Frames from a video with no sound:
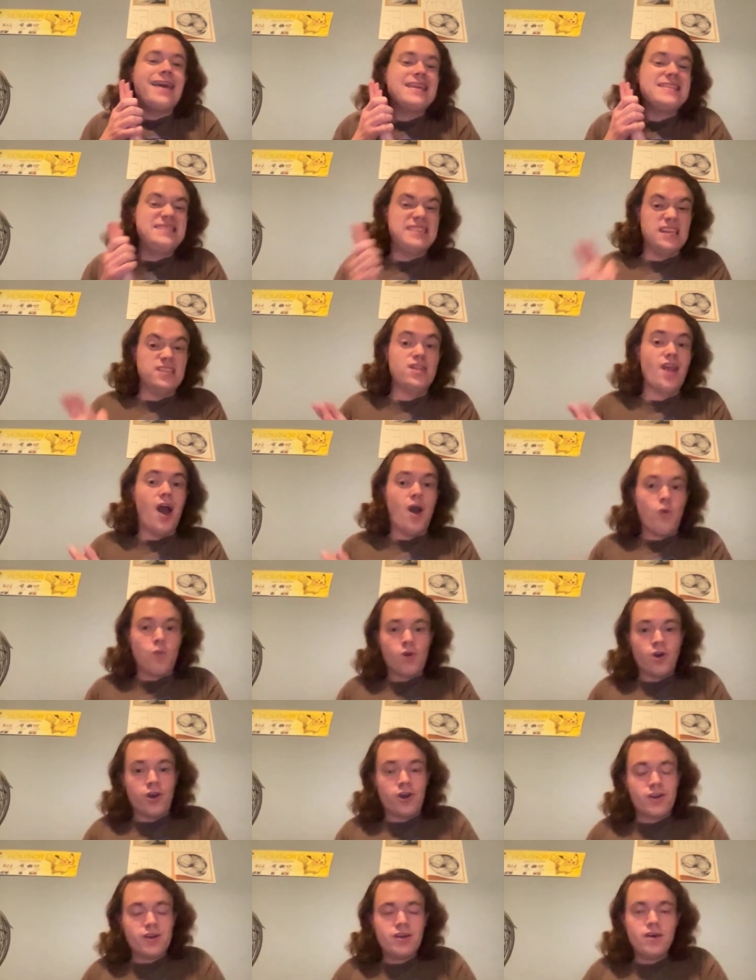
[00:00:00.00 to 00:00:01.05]
It did not
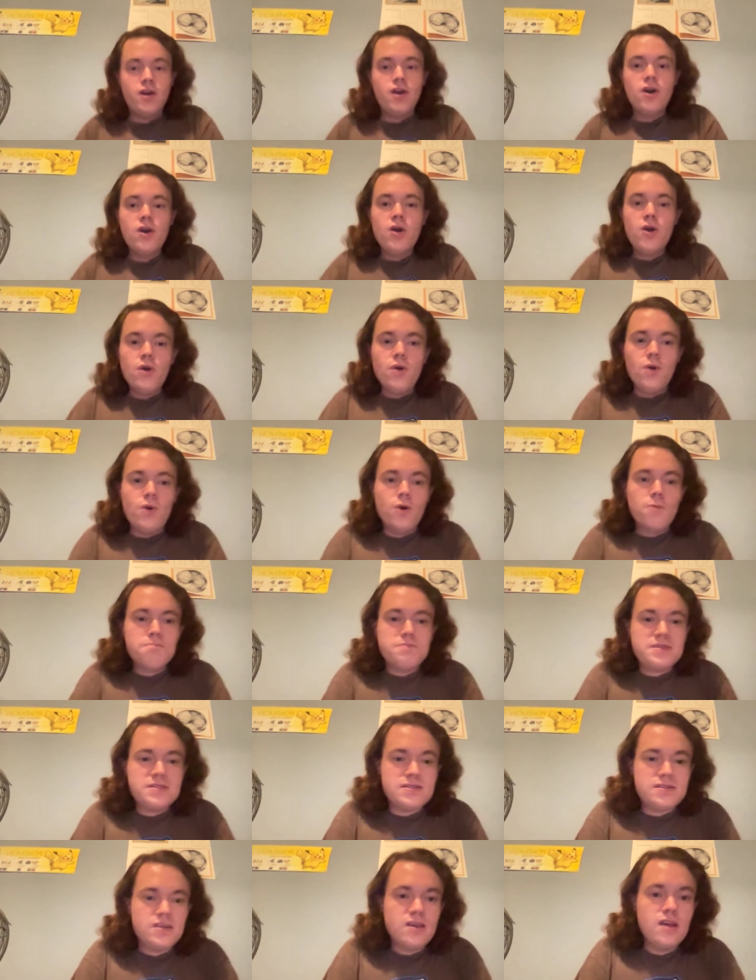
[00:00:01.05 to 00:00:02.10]
work.
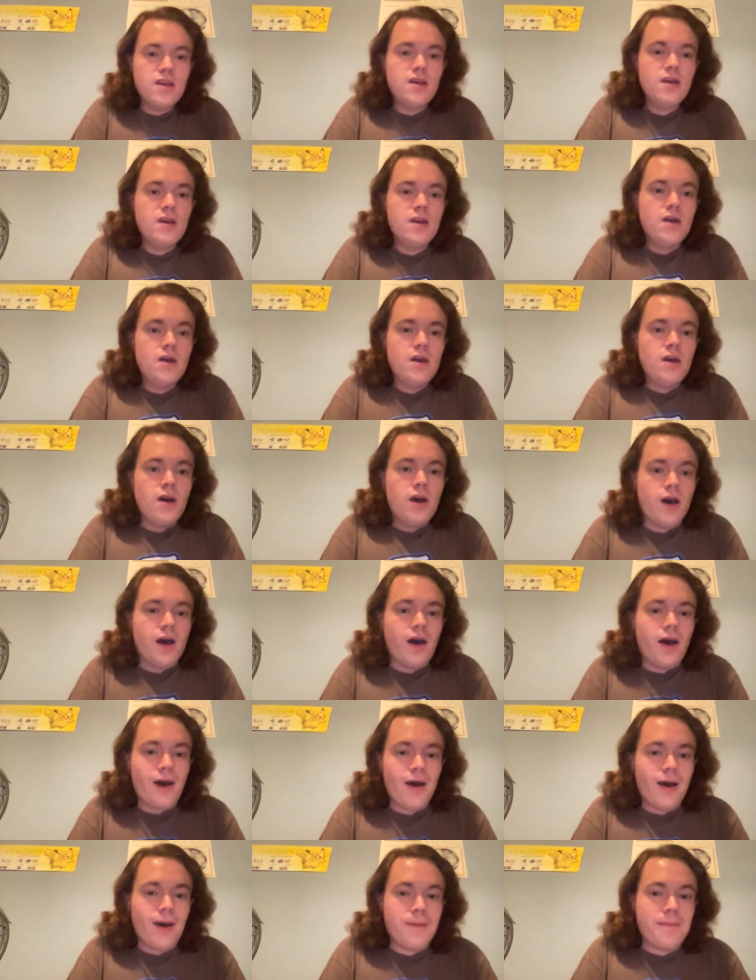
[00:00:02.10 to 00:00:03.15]
Oops.
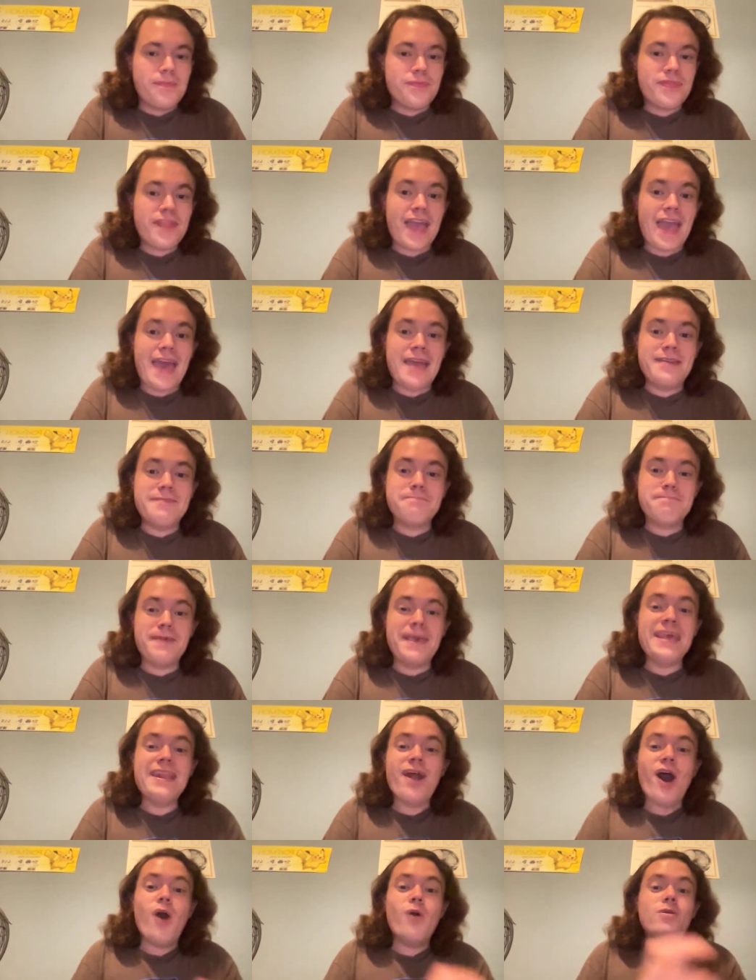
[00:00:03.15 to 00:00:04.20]
And
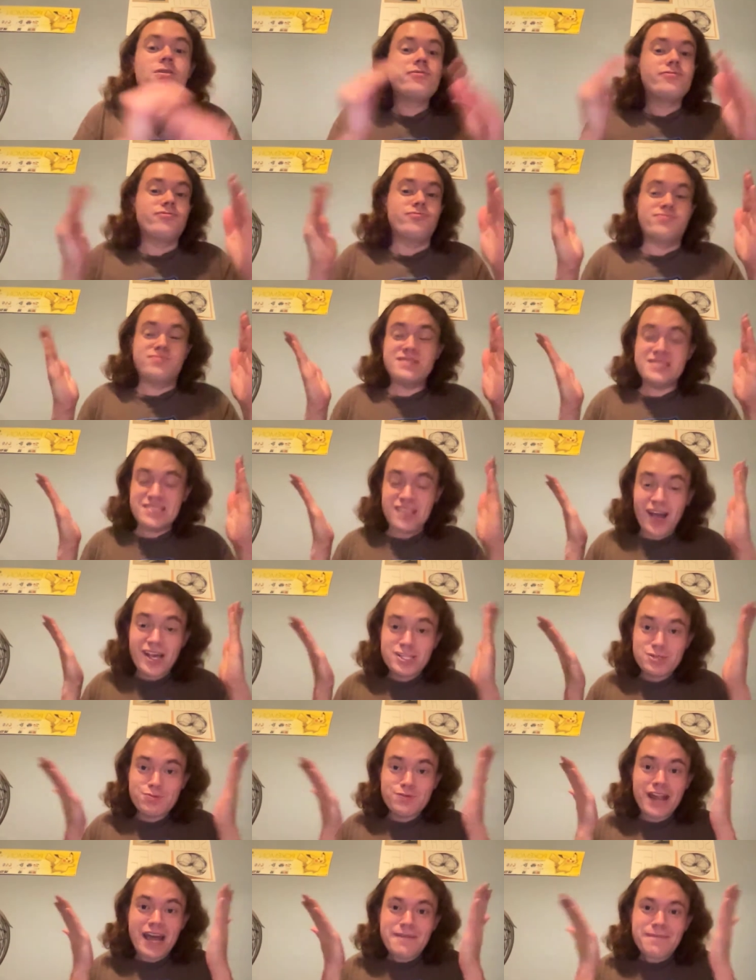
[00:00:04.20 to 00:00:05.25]
Pino
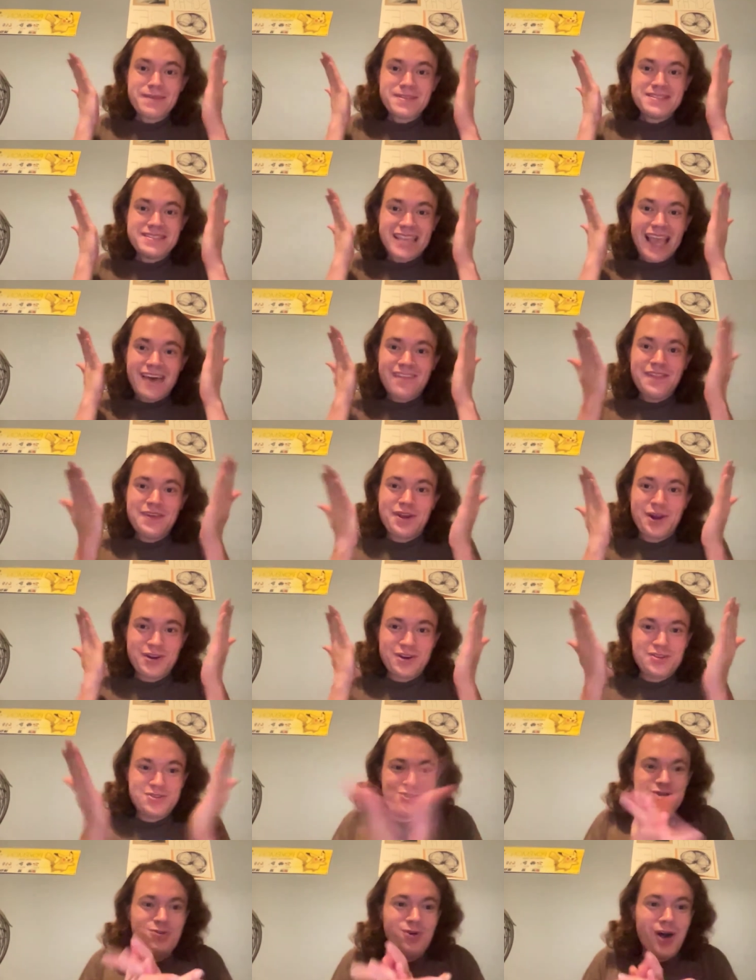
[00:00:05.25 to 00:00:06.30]
does what I've been telling her
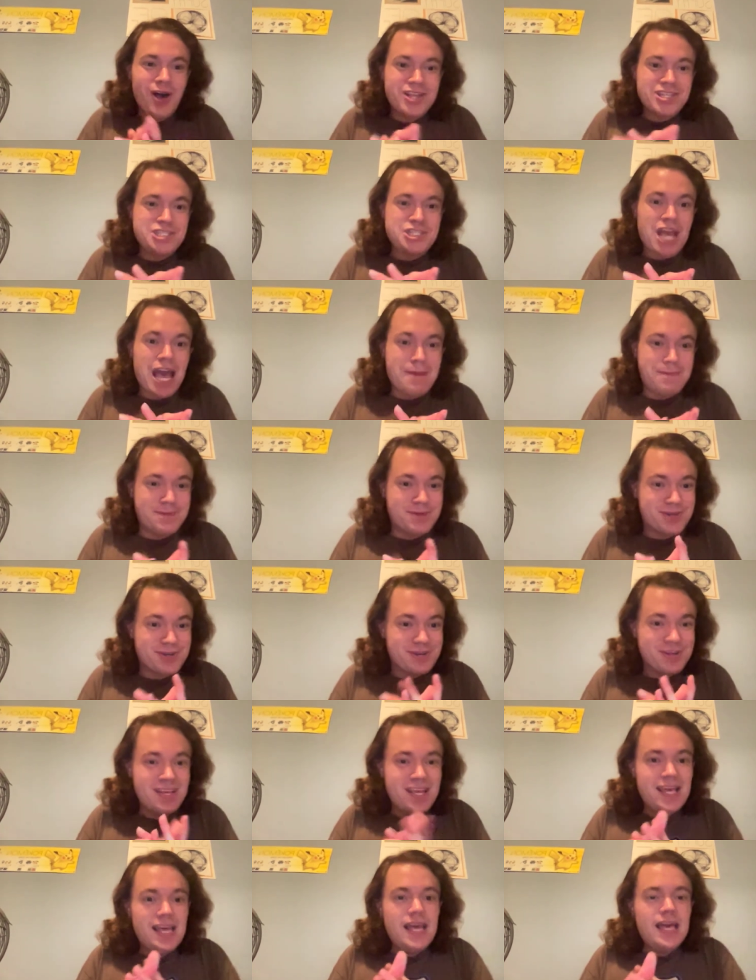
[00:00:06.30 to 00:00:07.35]
to do all
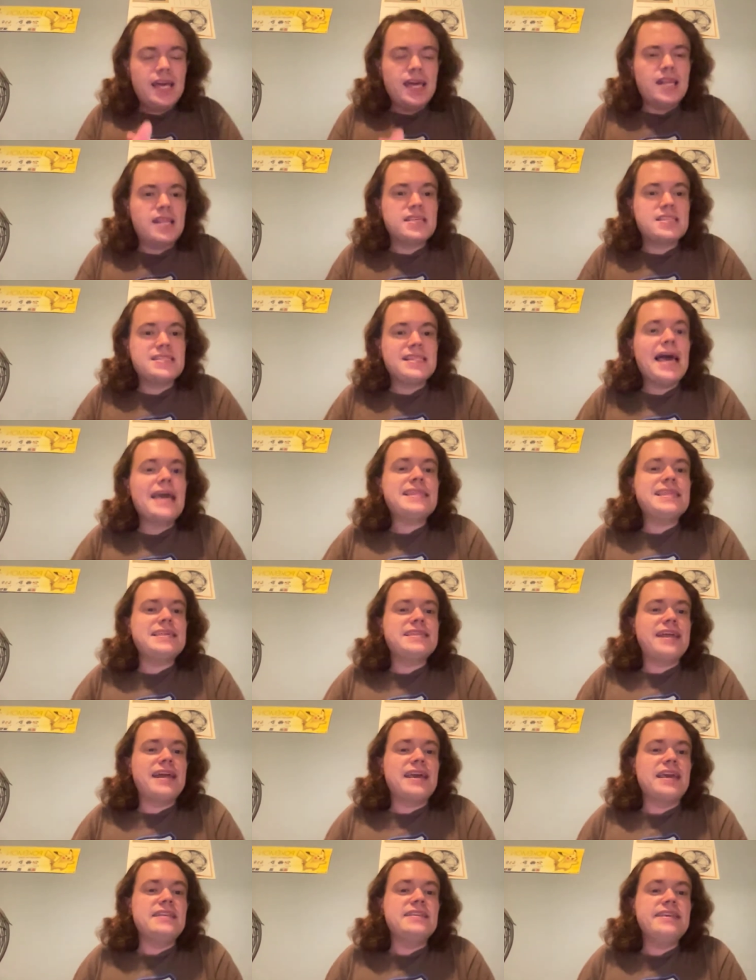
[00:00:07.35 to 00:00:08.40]
chapter. It is likely
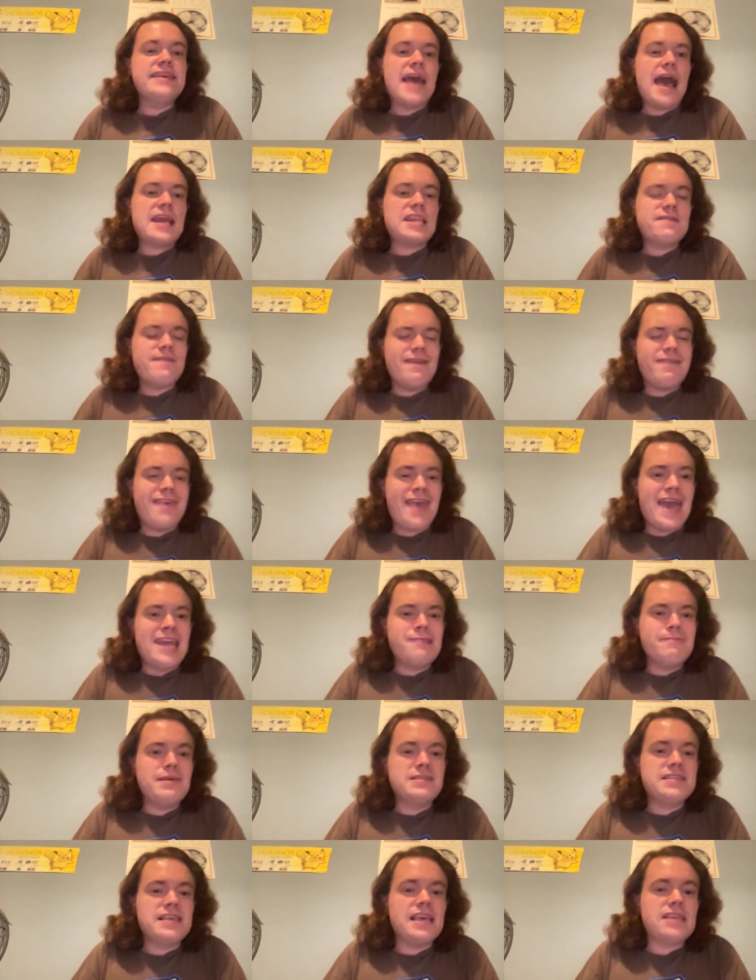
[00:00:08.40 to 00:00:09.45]
that I can deactivate the
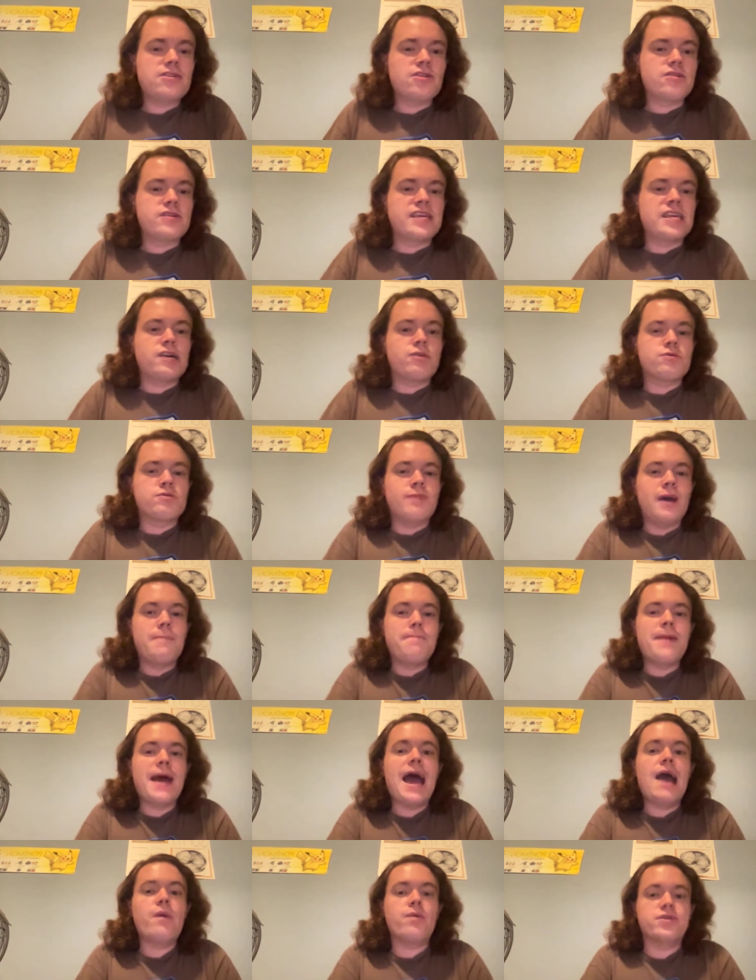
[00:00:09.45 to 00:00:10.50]
enemy's ether gear with my
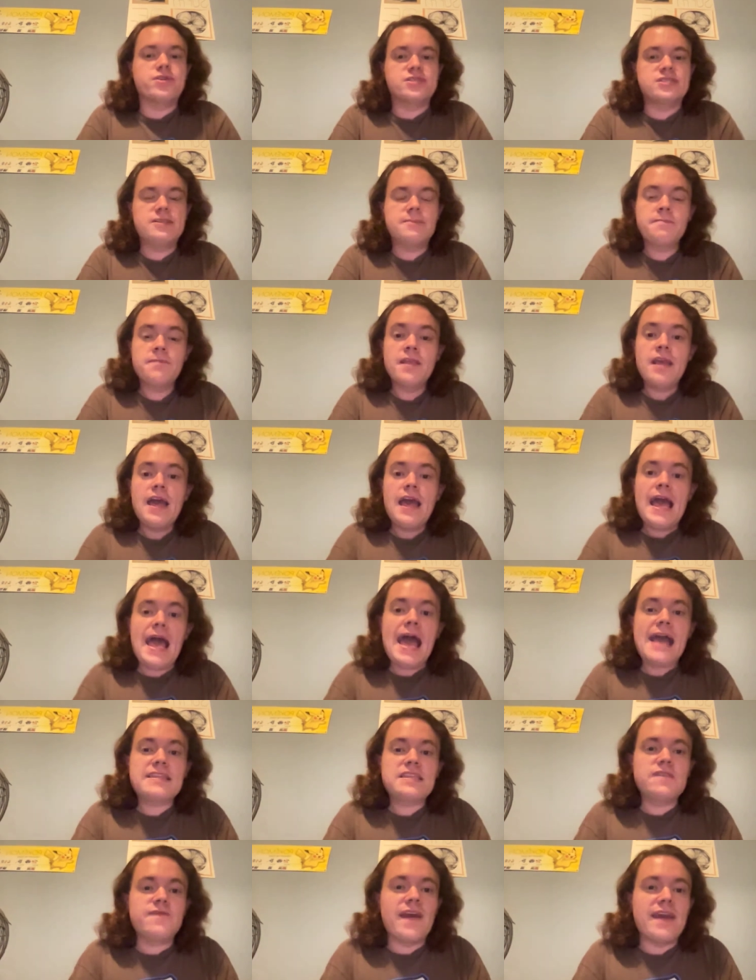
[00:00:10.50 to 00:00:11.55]
powers.
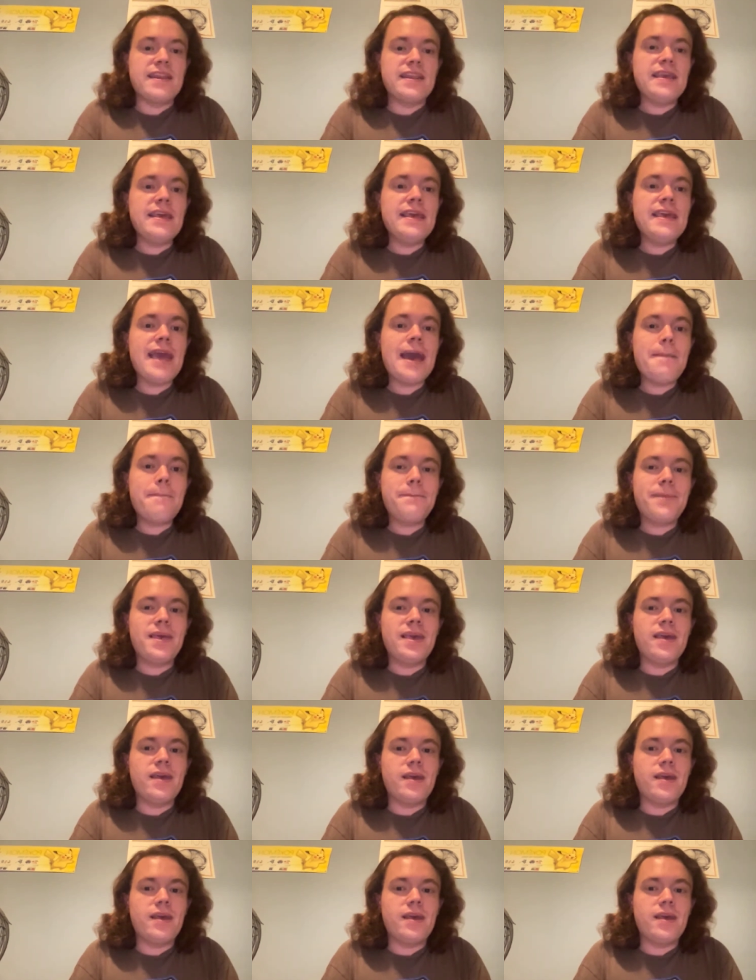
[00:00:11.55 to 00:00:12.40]
Activate EMP!